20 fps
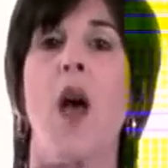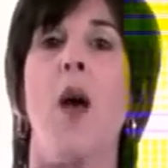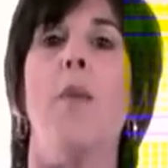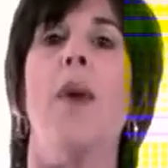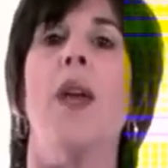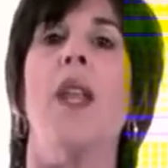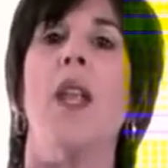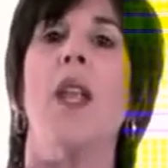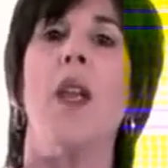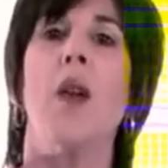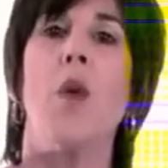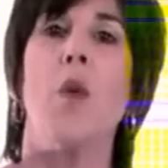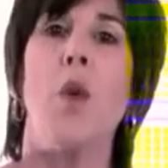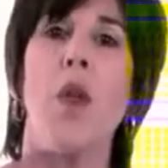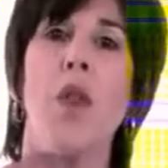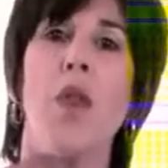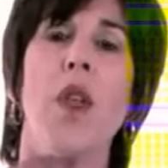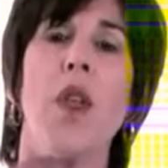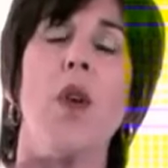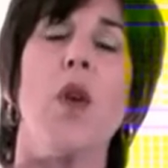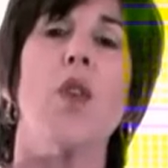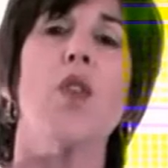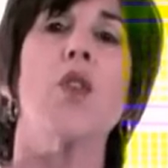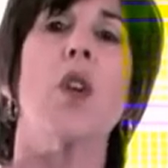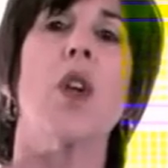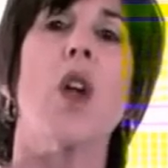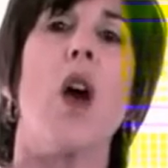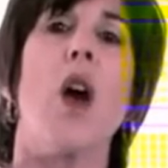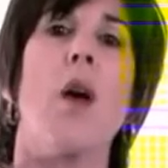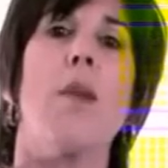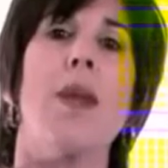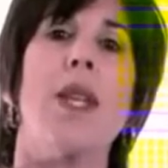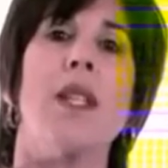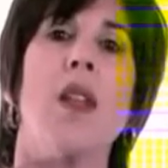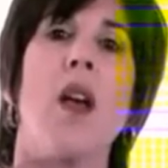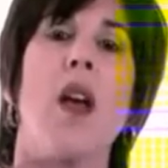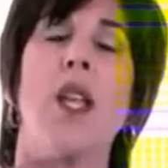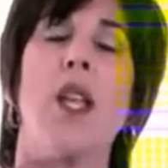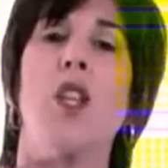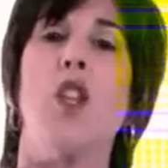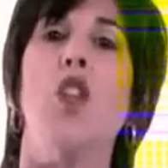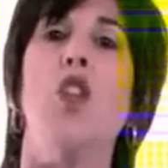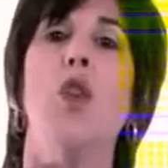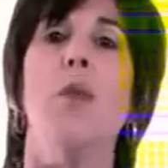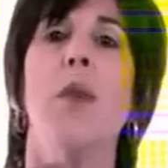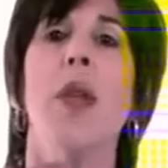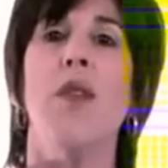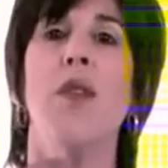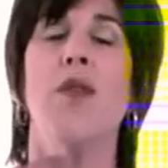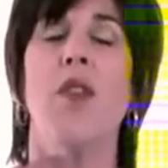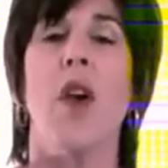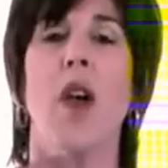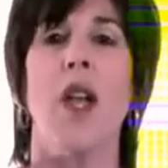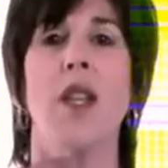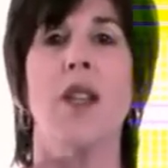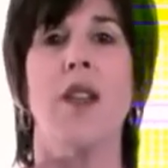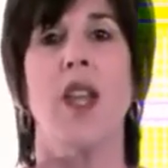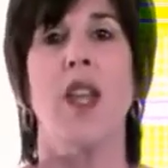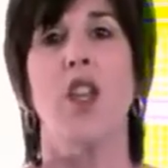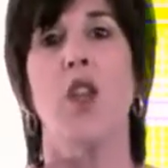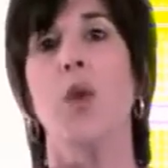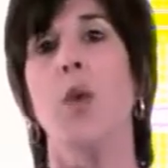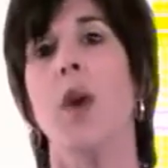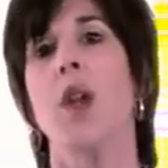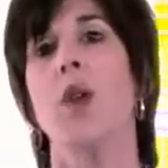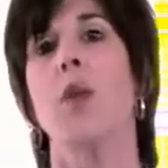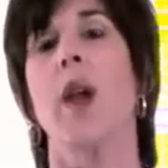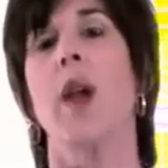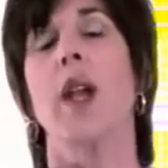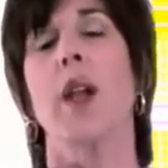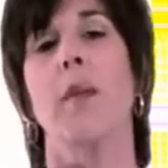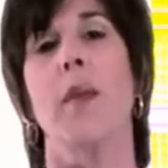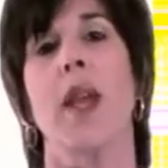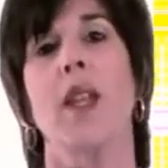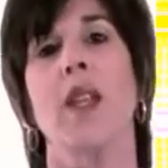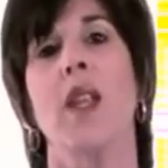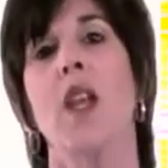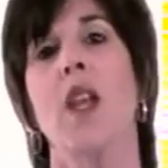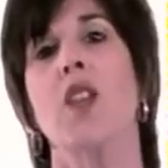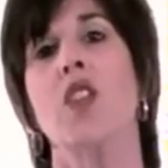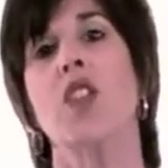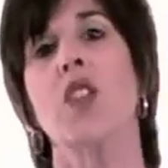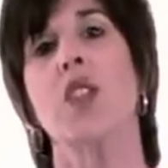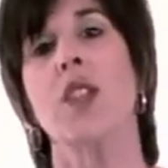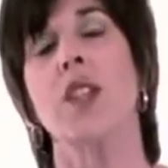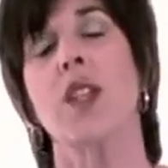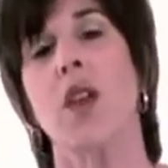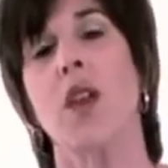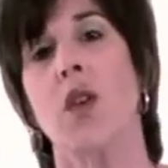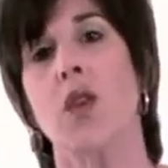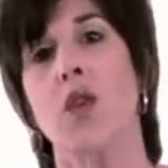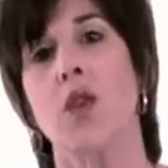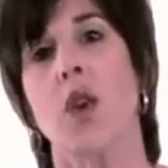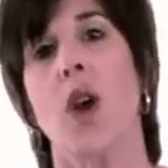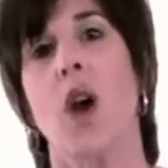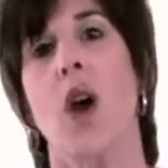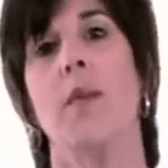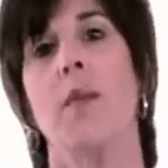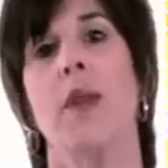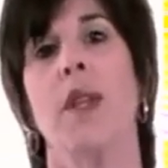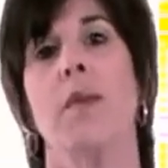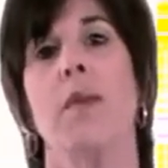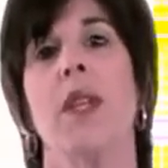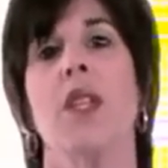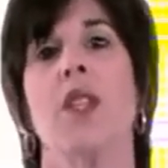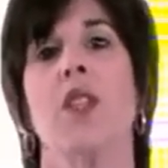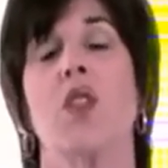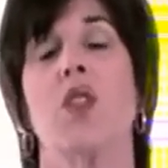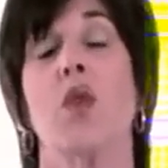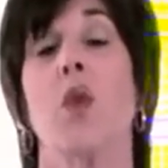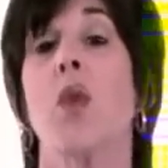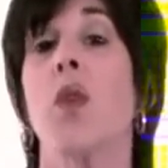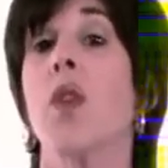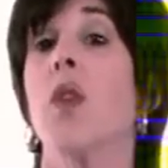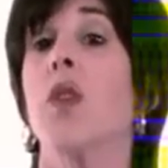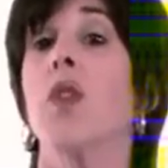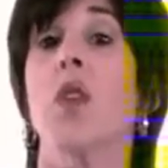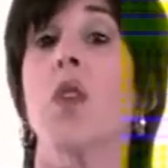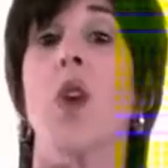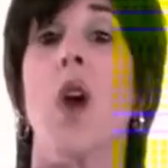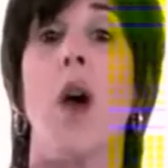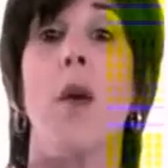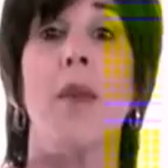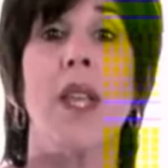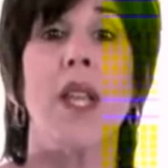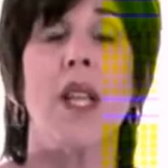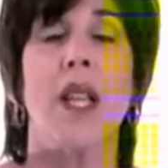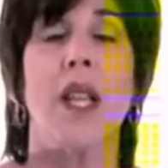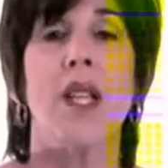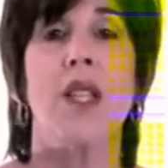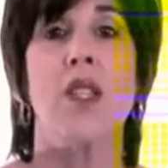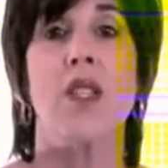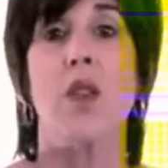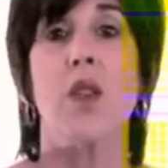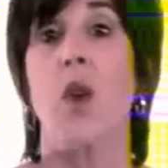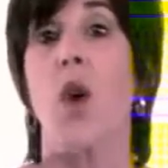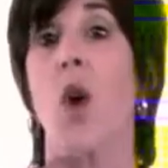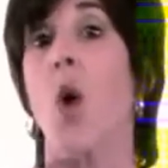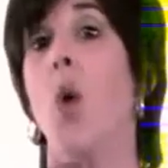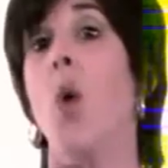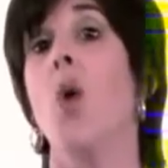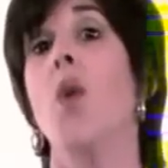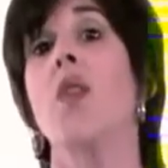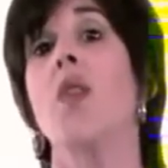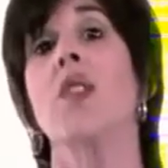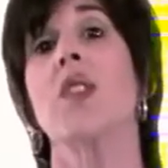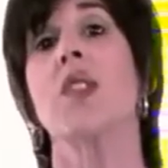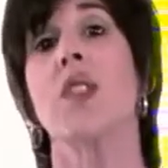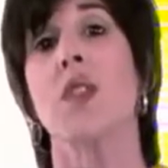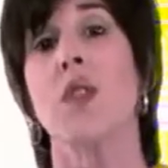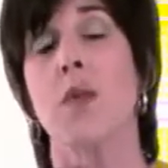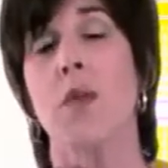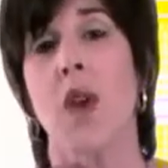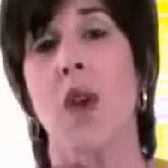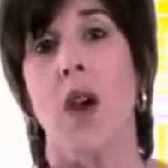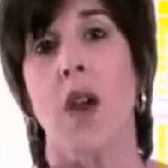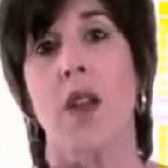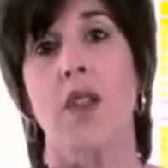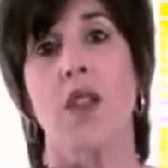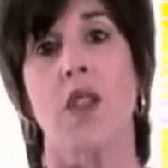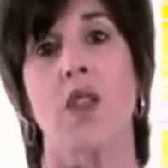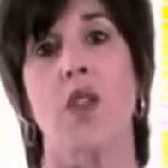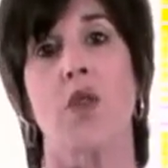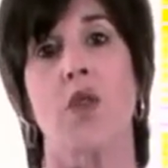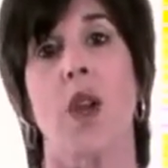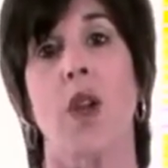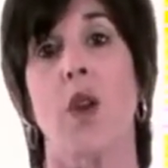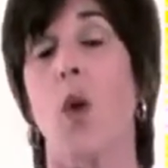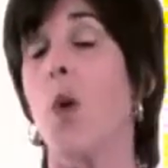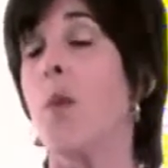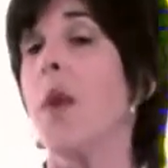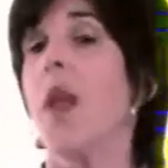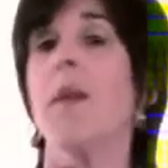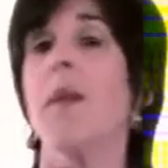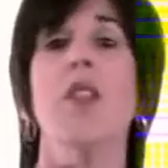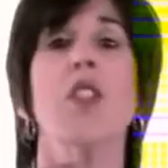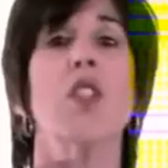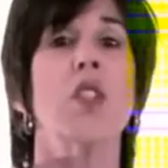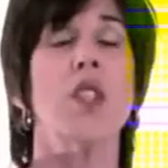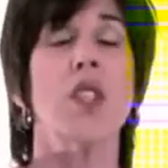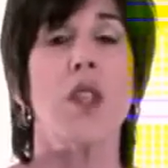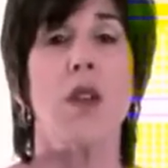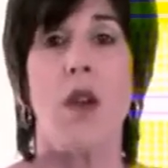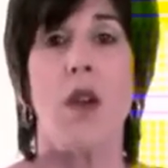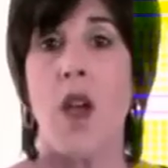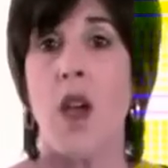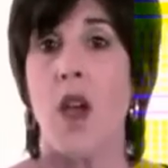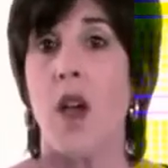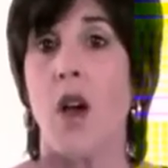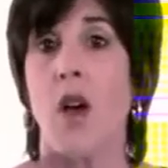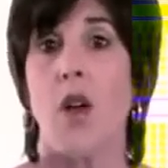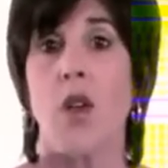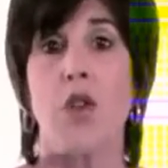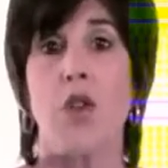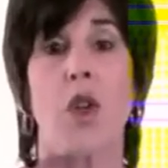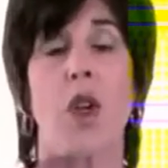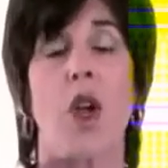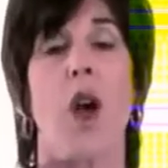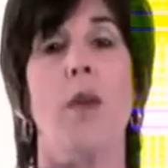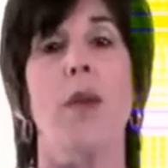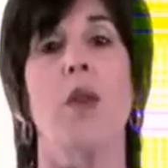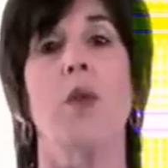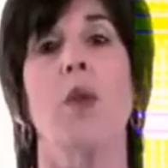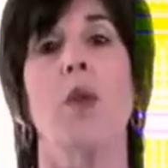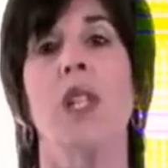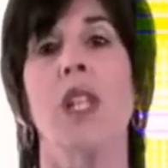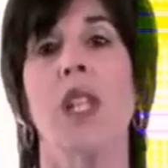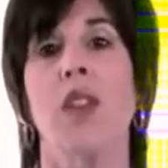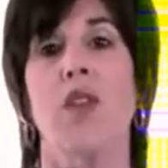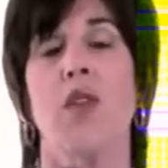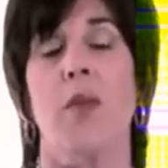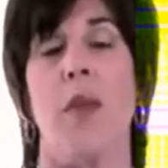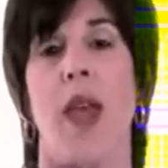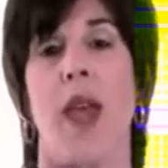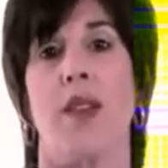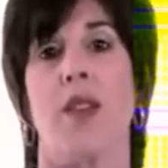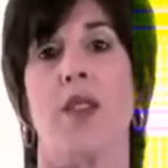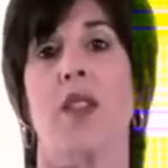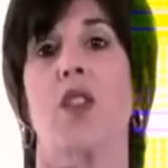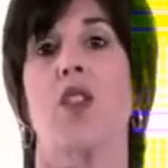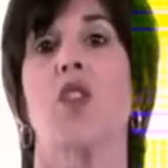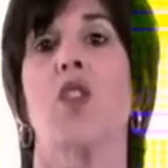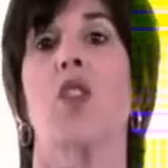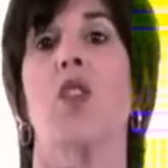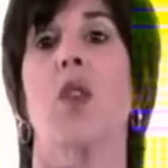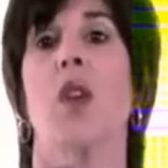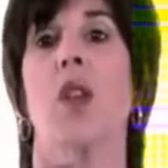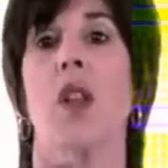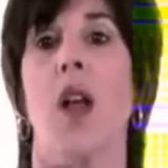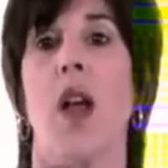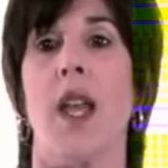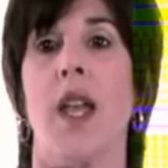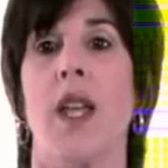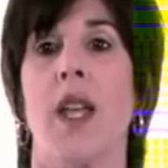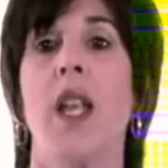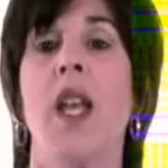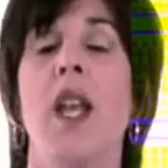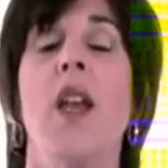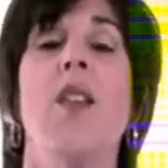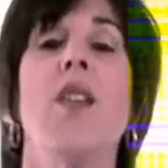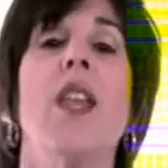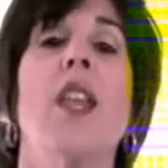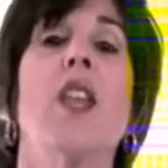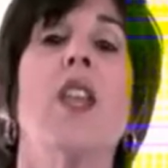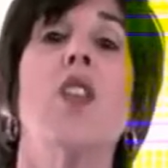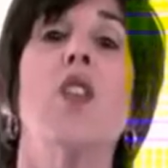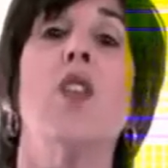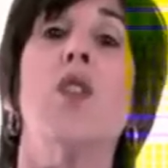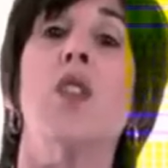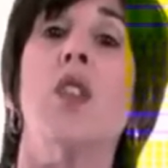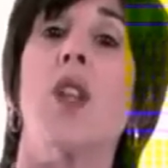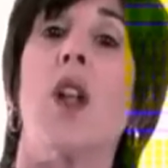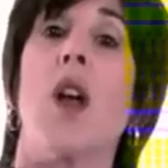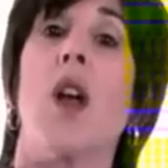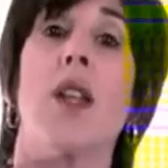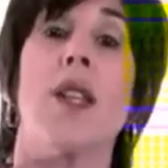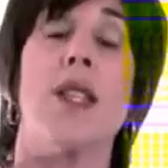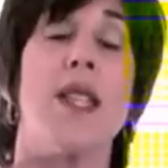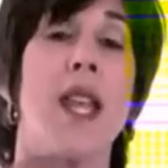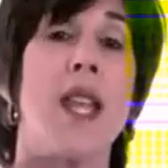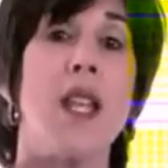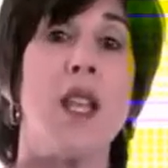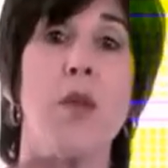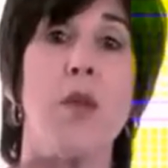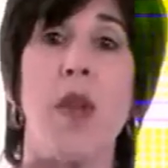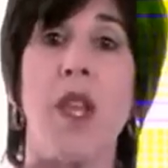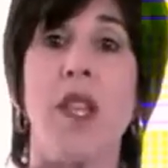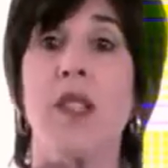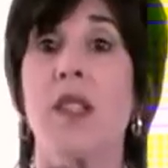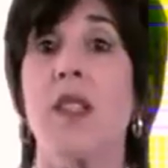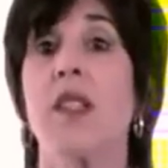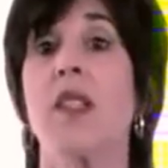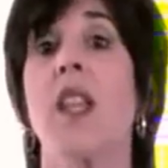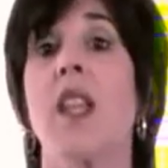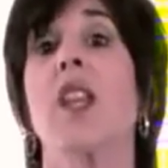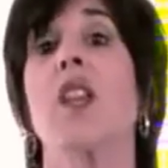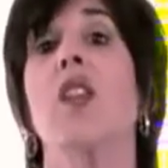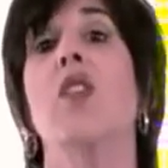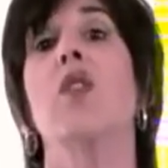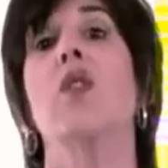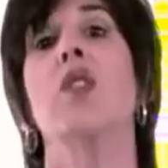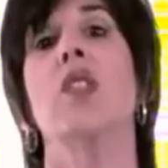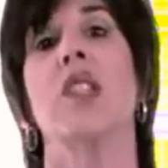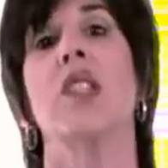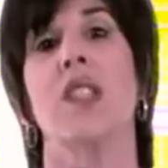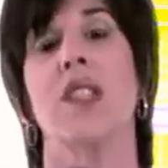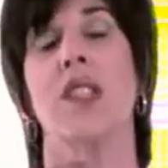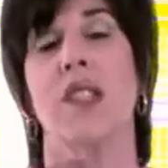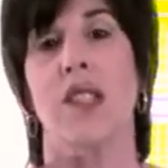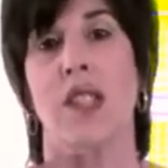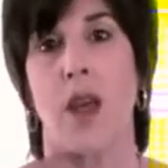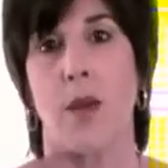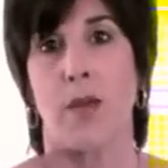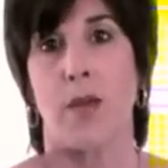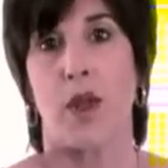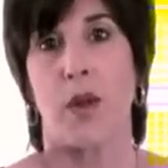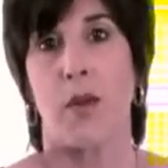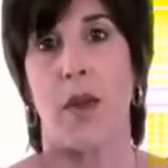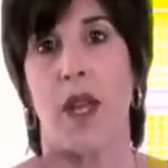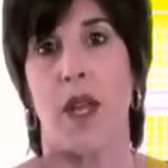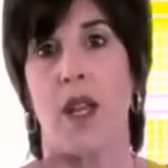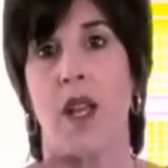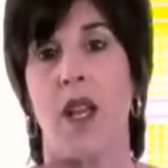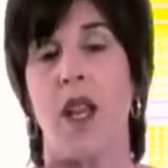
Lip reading: But with the UltraCalming line, you may find that you want to recommend just the UltraCalming mist or the UltraCalming cleanser or the serum concentrate or maybe just the UltraCalming relief mask to your client. They can use it on a daily basis. They can use it to supplement.